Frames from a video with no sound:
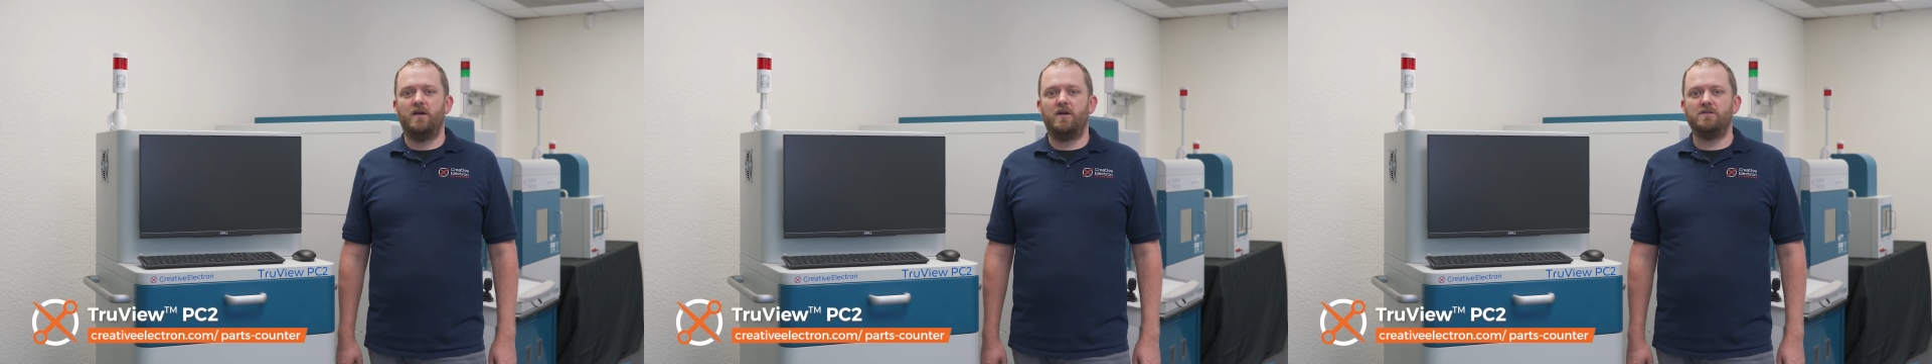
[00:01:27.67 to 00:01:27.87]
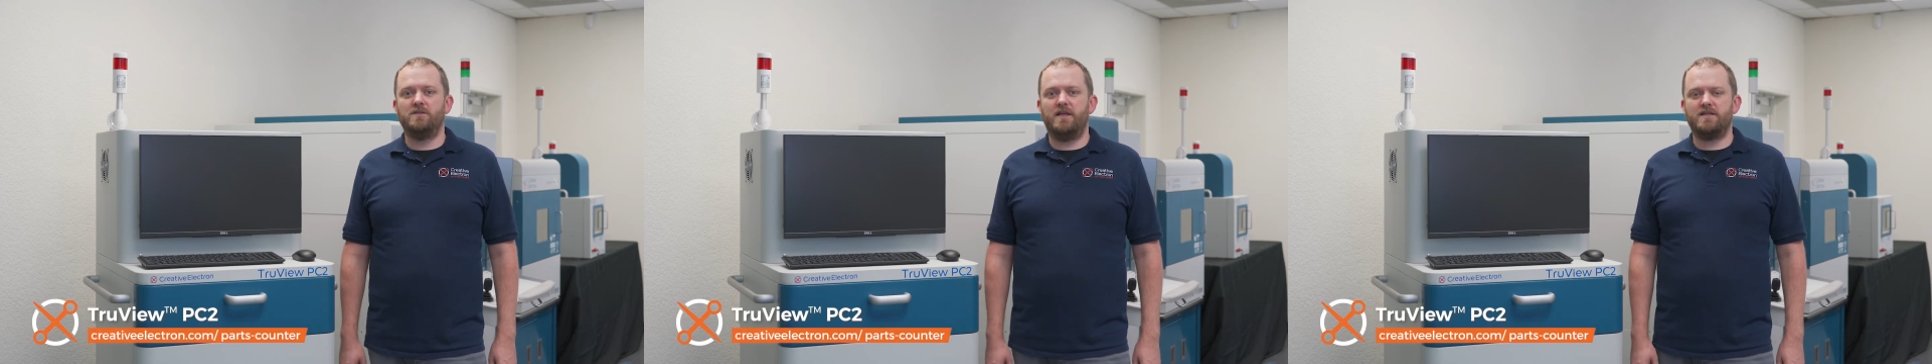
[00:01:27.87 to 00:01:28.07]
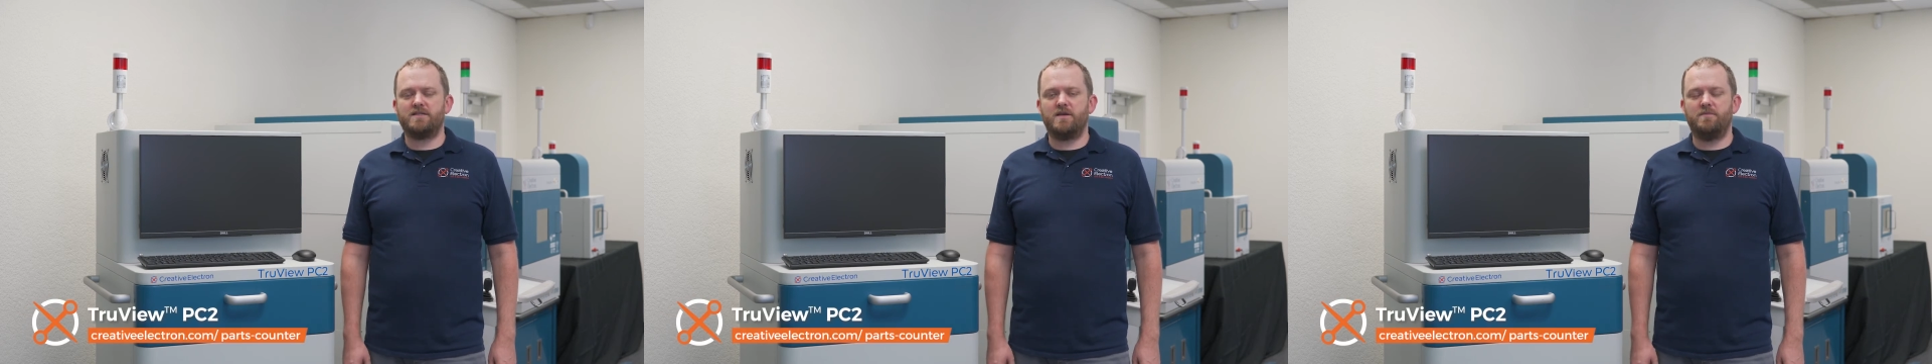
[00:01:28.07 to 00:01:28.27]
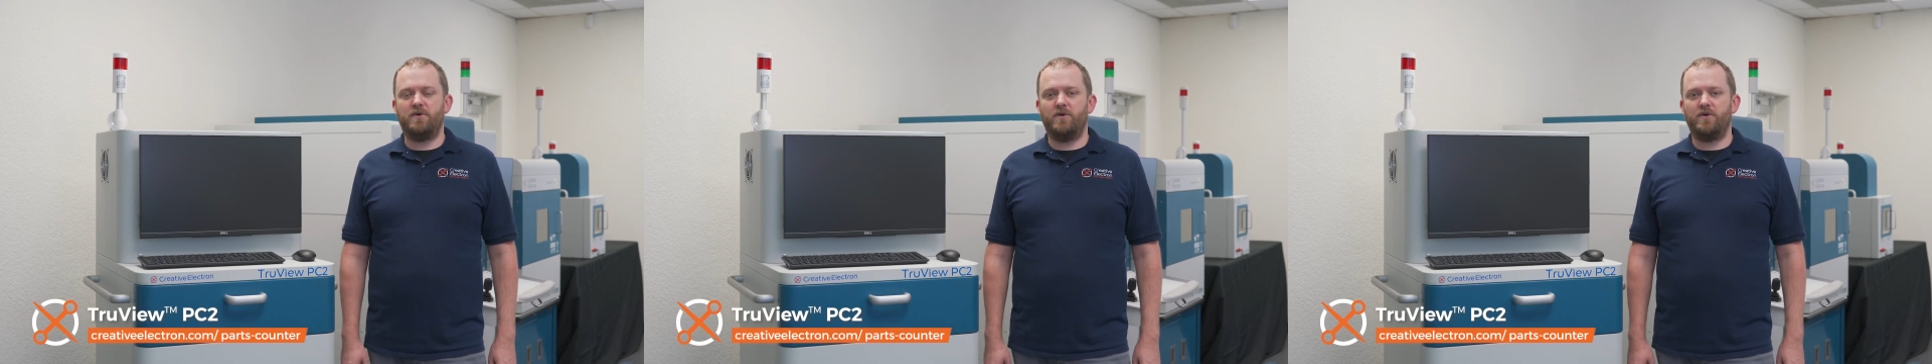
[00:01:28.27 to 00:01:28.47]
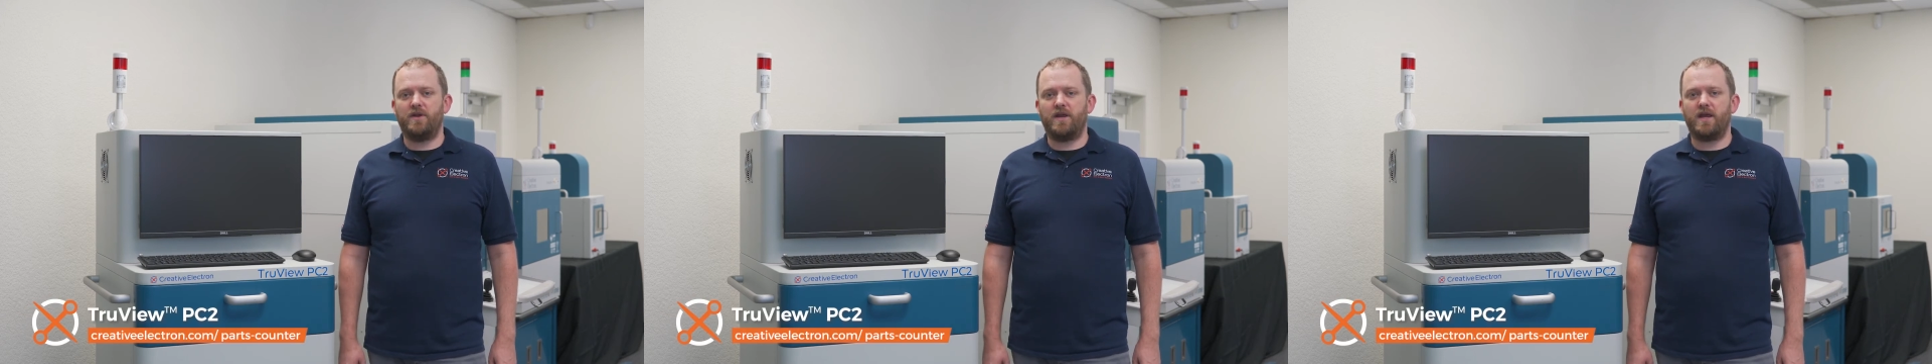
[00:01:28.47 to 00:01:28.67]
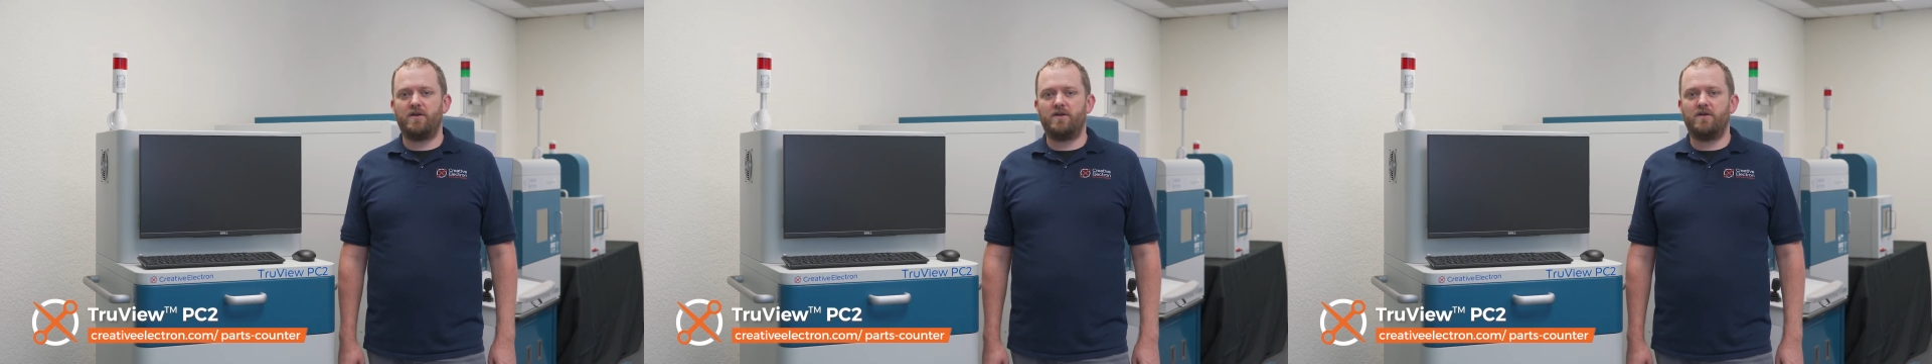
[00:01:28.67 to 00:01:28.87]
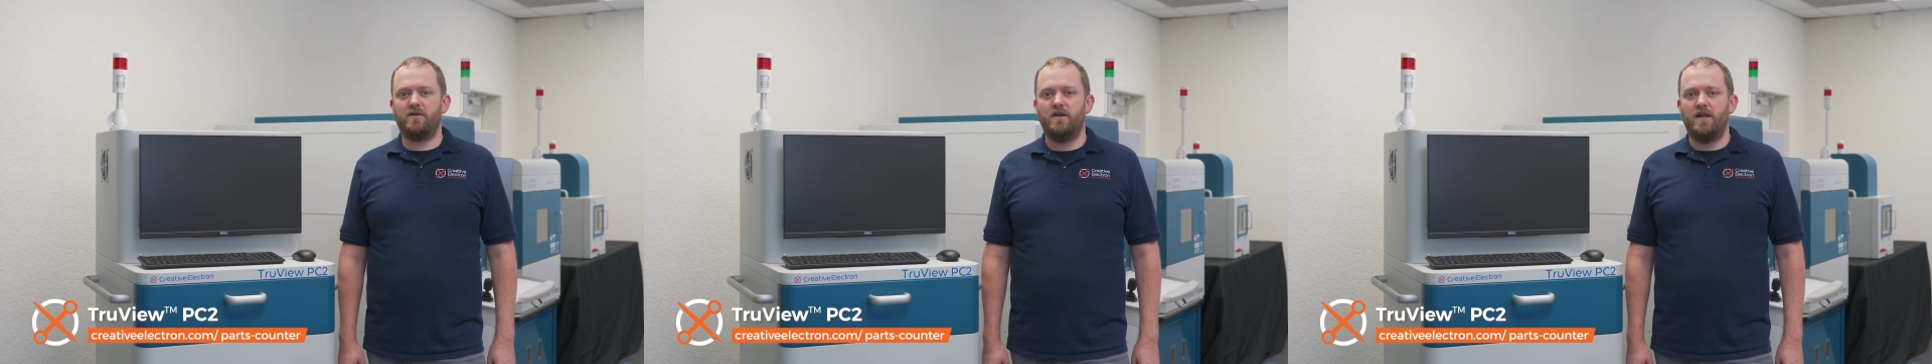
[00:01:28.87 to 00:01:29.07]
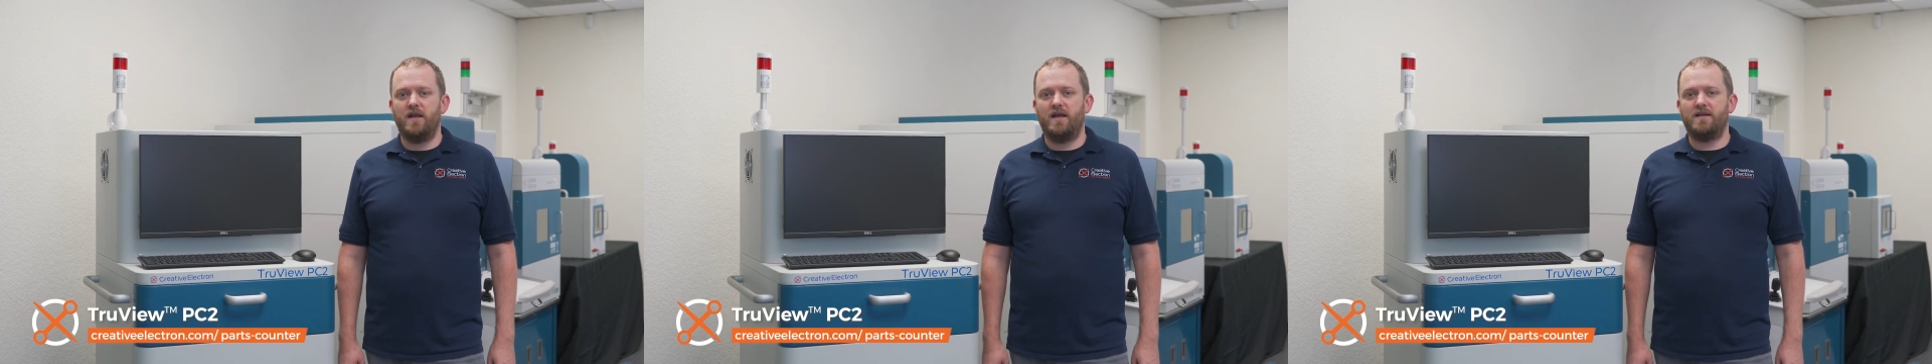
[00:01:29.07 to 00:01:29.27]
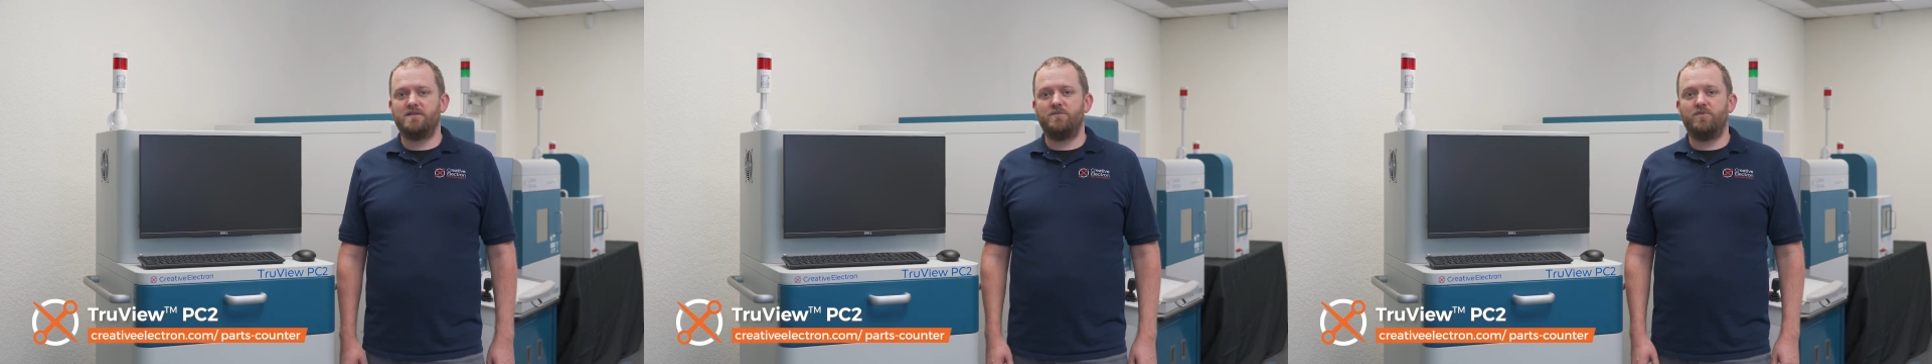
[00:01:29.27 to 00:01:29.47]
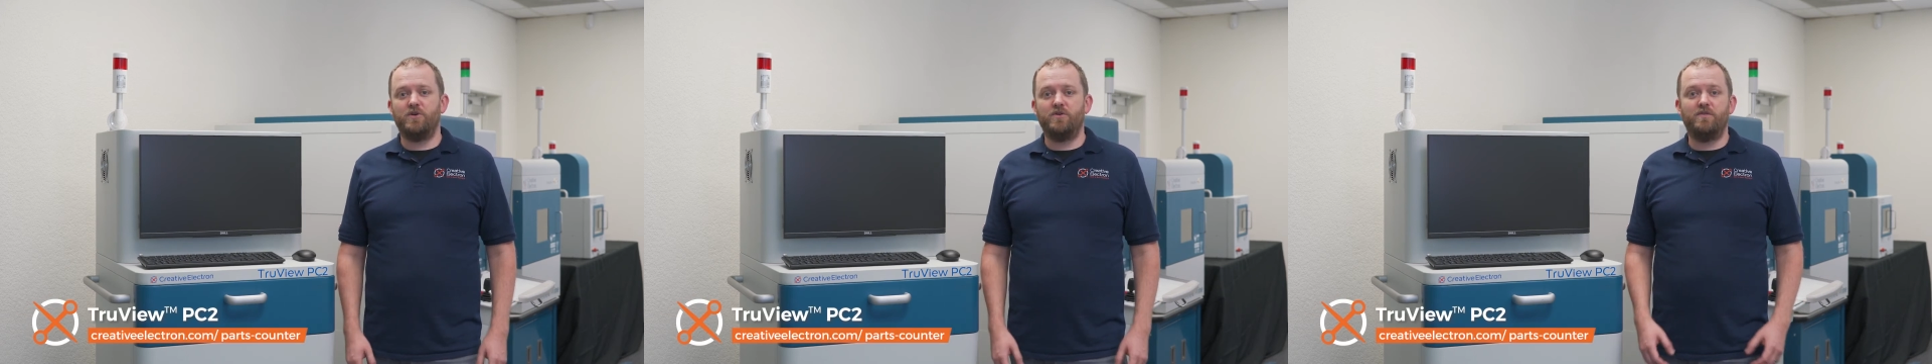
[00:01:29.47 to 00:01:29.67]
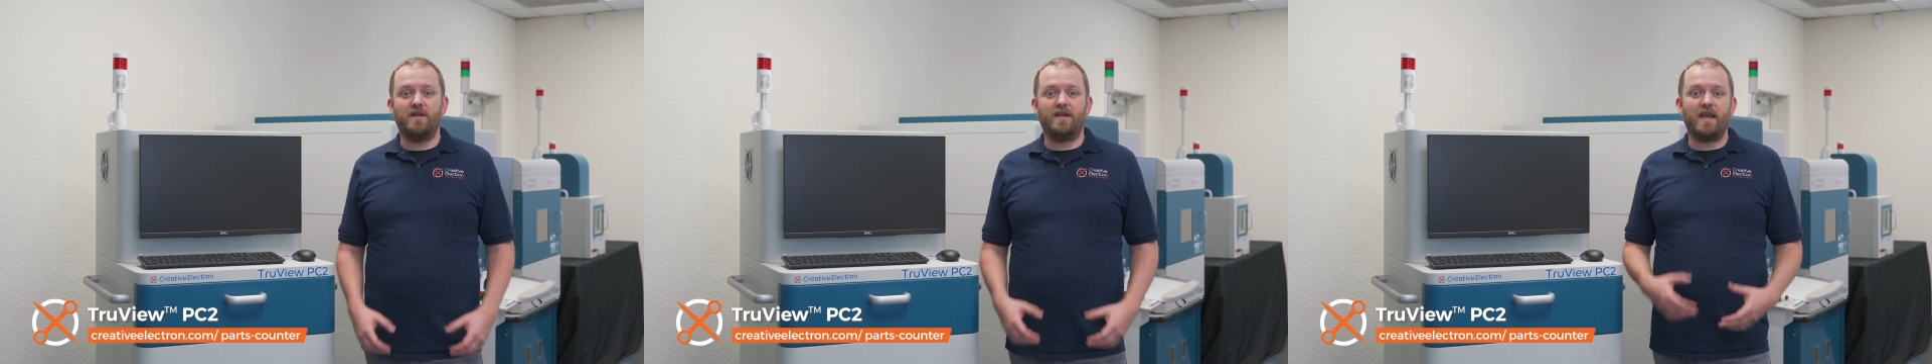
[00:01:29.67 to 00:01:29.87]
Our latest component counter has improved